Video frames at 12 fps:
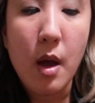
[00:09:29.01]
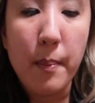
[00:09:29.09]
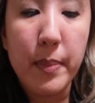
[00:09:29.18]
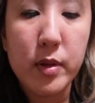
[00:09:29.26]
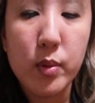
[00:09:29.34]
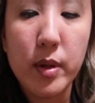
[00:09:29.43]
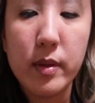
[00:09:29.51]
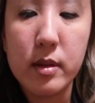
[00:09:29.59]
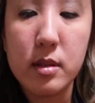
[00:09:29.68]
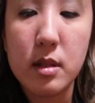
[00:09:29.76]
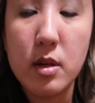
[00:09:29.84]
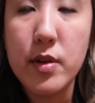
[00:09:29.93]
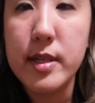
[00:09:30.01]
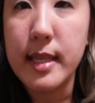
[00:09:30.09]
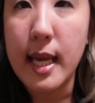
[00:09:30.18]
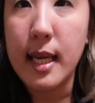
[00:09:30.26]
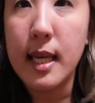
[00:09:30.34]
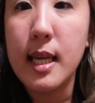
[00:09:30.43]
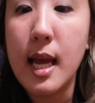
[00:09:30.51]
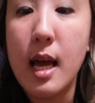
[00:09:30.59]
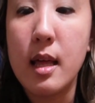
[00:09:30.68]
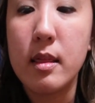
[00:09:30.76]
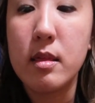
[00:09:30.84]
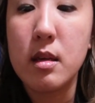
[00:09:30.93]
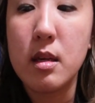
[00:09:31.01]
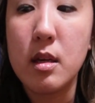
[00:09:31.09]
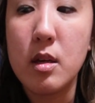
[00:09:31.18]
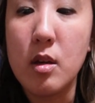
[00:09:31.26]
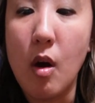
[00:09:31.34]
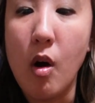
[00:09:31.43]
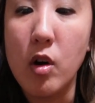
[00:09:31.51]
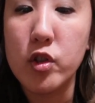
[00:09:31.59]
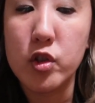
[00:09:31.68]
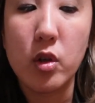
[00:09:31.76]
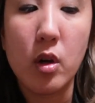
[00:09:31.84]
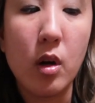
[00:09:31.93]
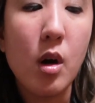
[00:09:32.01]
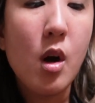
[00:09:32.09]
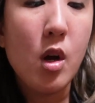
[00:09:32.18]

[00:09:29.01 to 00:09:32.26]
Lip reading: between the Series 8 and the Ultra.